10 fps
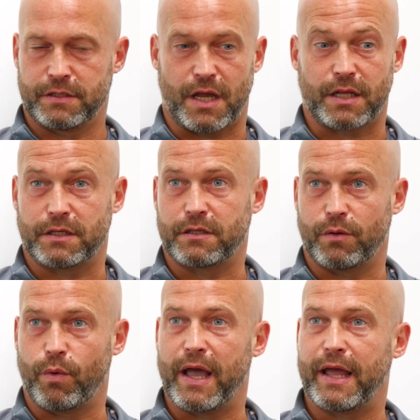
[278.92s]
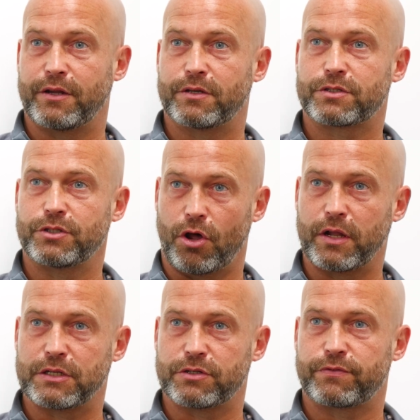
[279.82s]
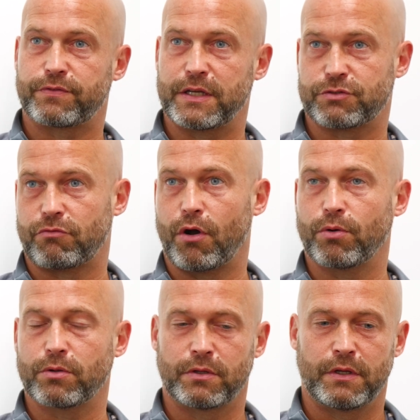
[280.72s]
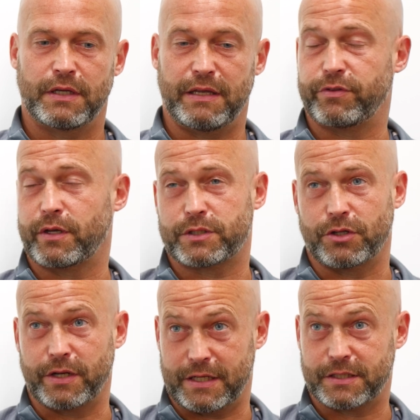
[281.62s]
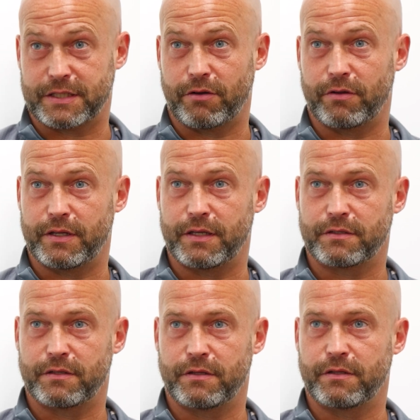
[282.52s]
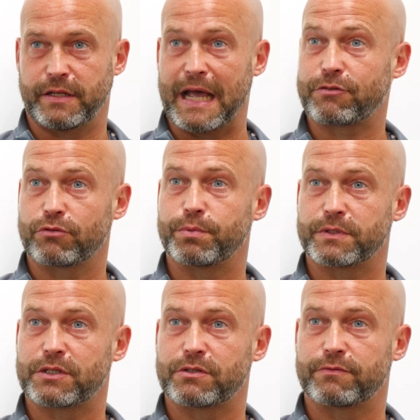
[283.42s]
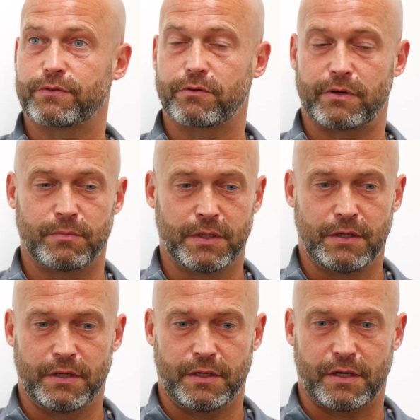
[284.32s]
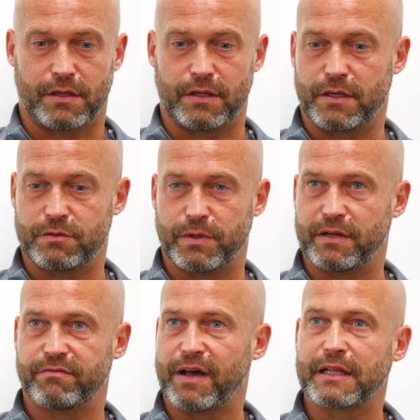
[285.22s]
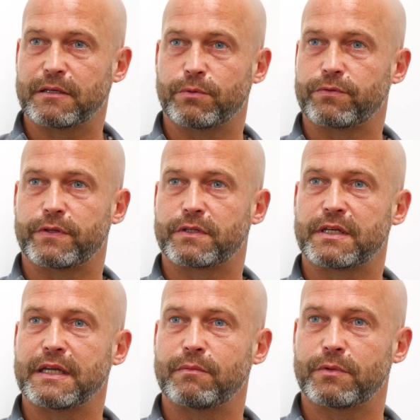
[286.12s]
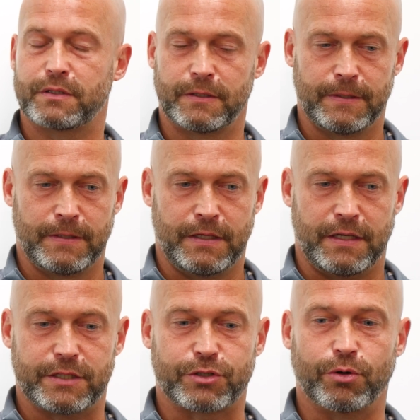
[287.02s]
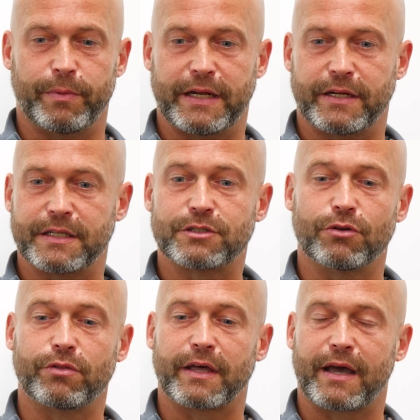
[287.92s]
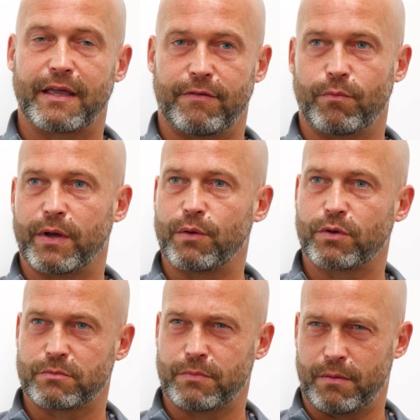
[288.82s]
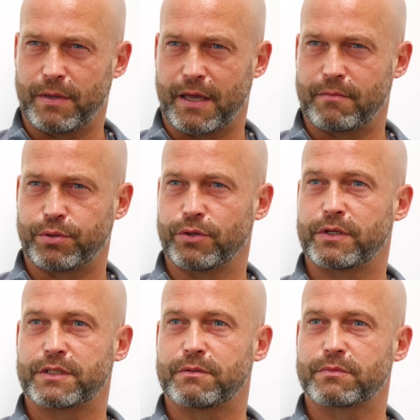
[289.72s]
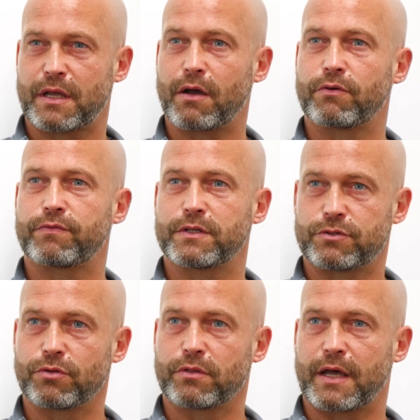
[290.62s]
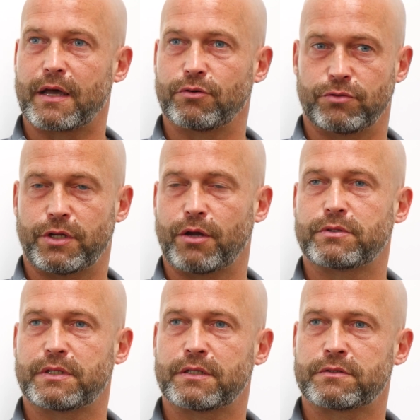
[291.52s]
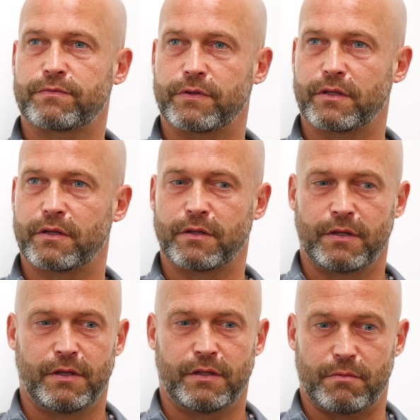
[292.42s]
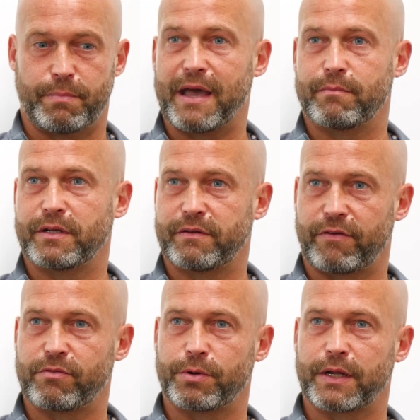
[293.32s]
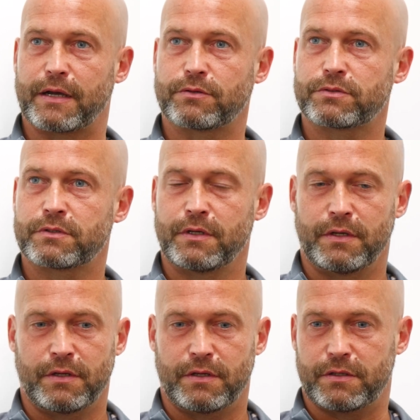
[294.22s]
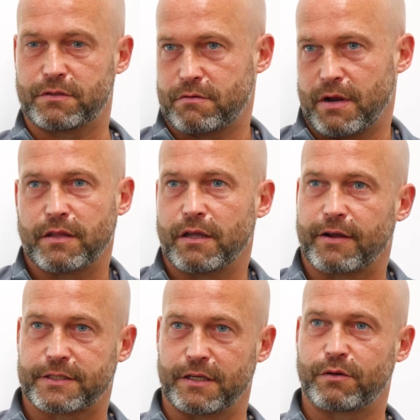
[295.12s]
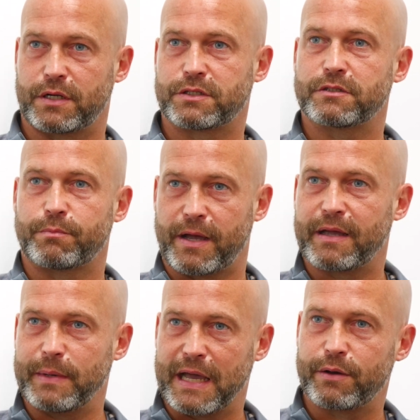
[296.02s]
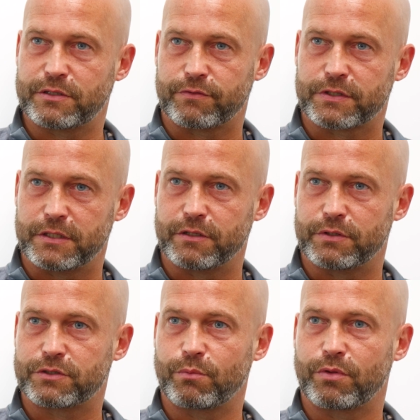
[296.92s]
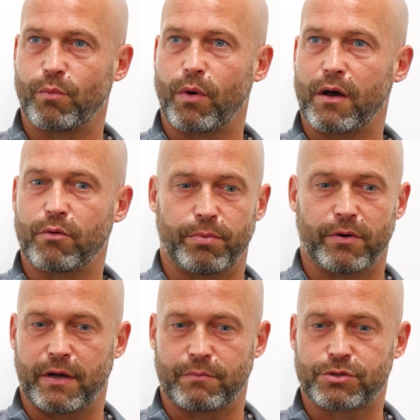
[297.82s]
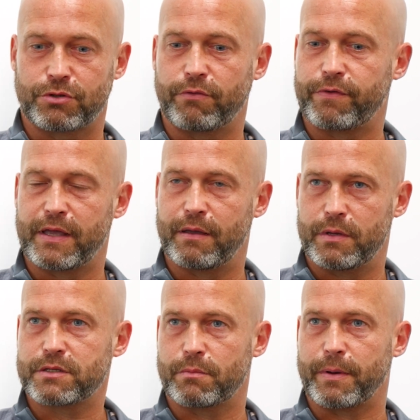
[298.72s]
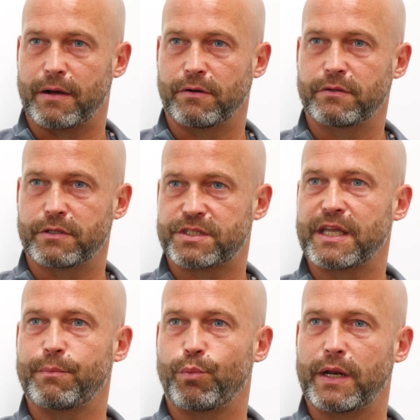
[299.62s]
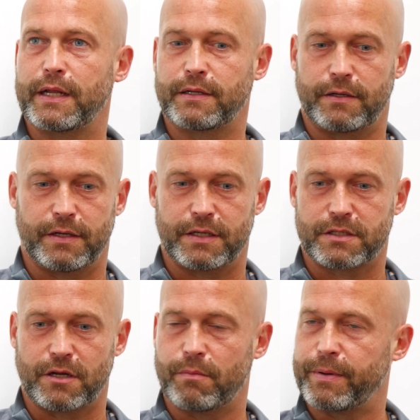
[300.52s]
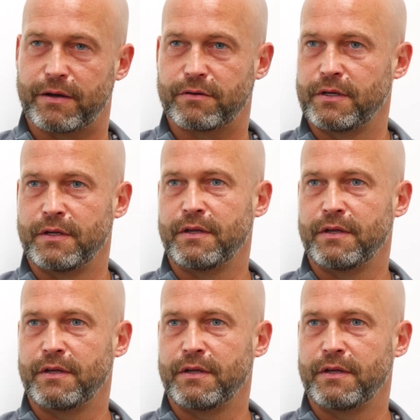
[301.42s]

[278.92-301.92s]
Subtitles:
tactical awareness, knowledge of his role, even though it's not necessarily the natural position for him, I think he's been invaluable for the team. And he's come in and he's done that, even when he wasn't maybe getting plaudits himself, he's done that unnoticed for the betterment of everybody else. It's great that you're asking questions about him now. He's obviously doing something well, but I'm sure for him it's about the team winning and it's not about